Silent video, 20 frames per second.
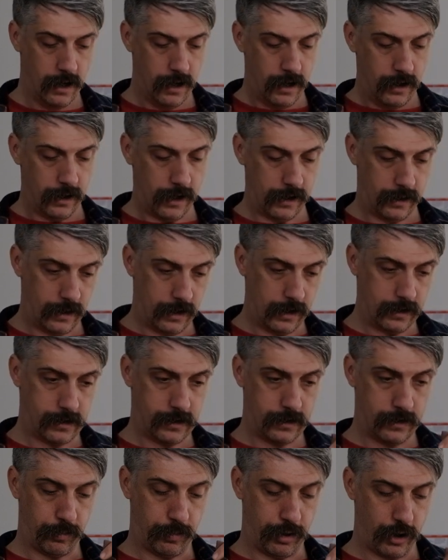that this
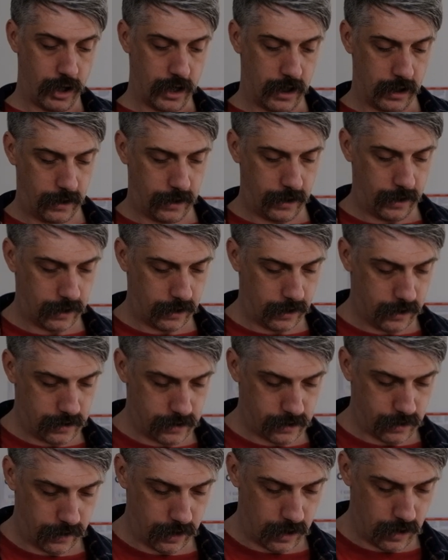is a pretty good thickness,
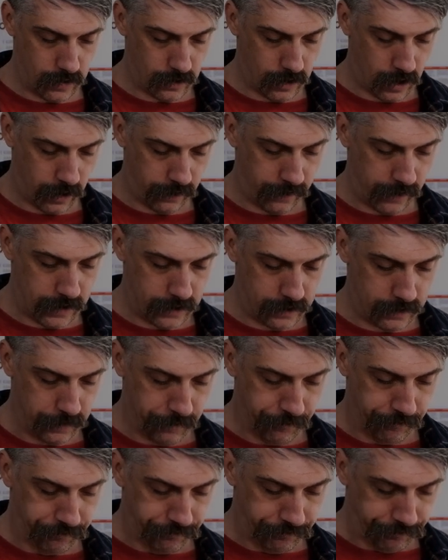so I'm going to use all of this.
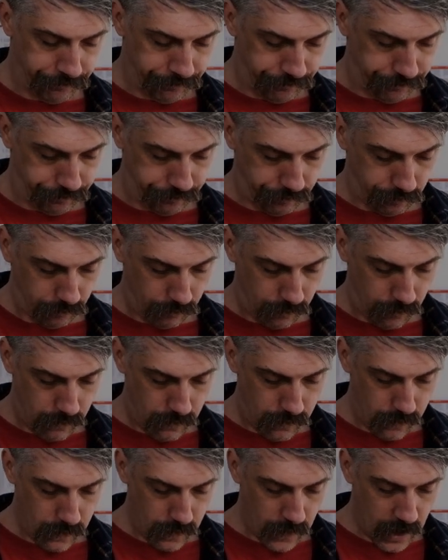
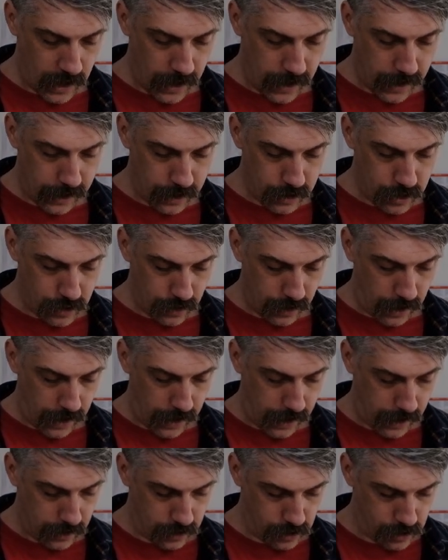And you
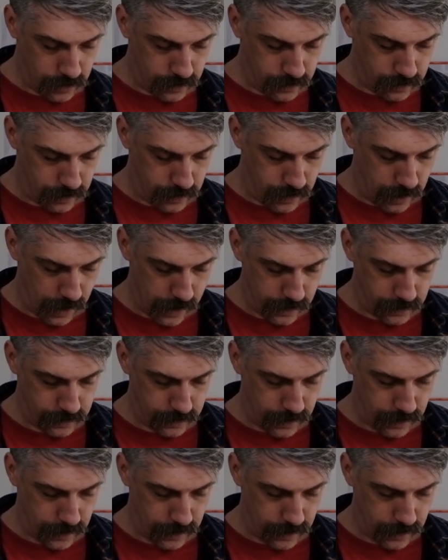can just test